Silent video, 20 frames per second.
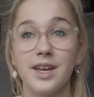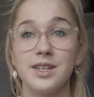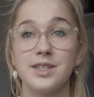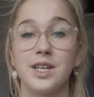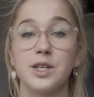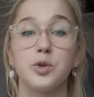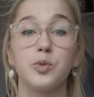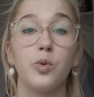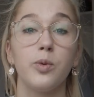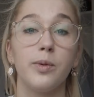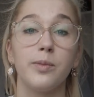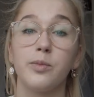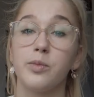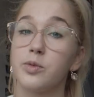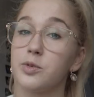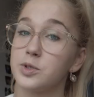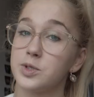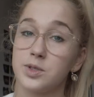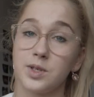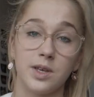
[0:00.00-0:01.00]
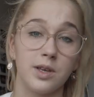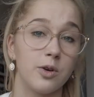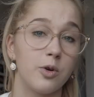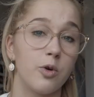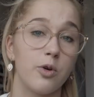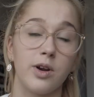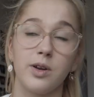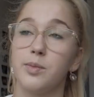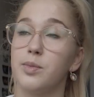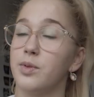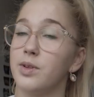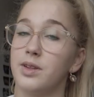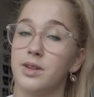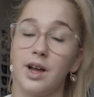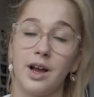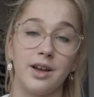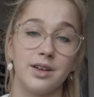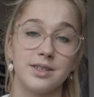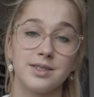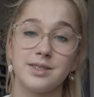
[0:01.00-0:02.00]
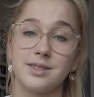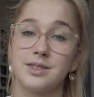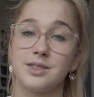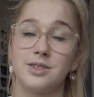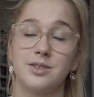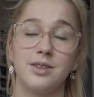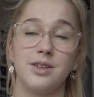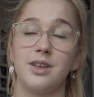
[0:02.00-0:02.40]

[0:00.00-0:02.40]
That woman was incredibly nice.